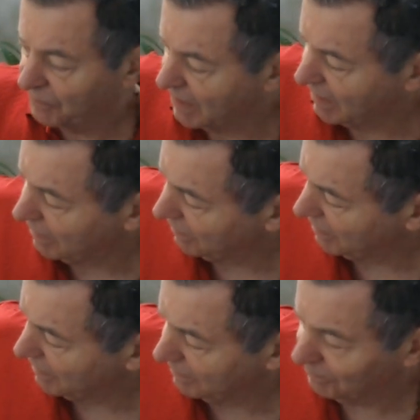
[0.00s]
and
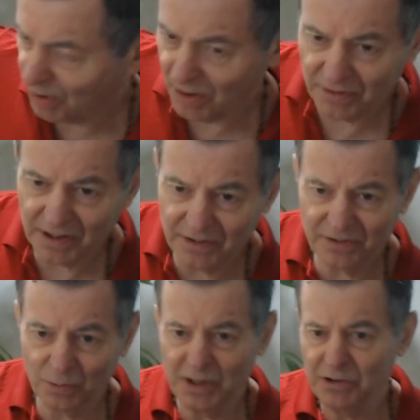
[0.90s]
uh, all
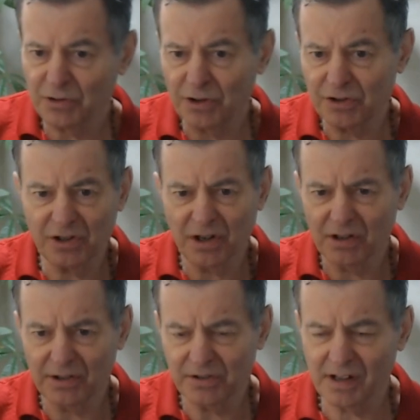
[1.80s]
this research and all
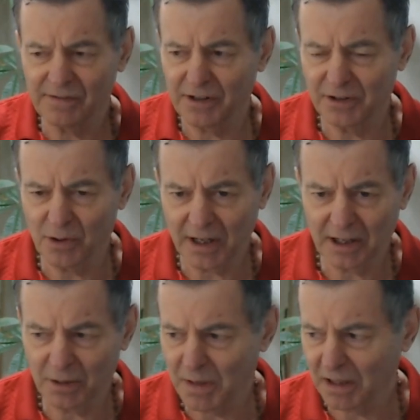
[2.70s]
this stuff they're doing in
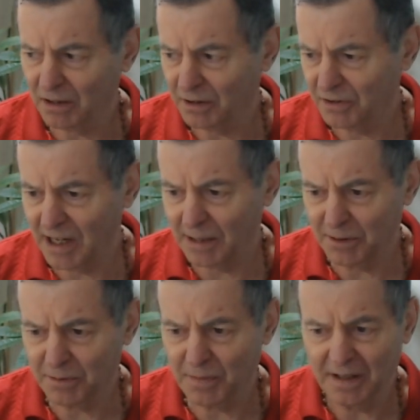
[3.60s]
the medical
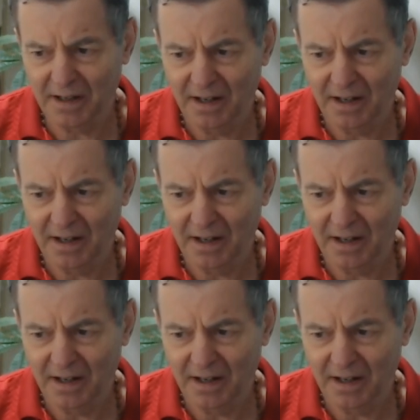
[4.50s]
establishment.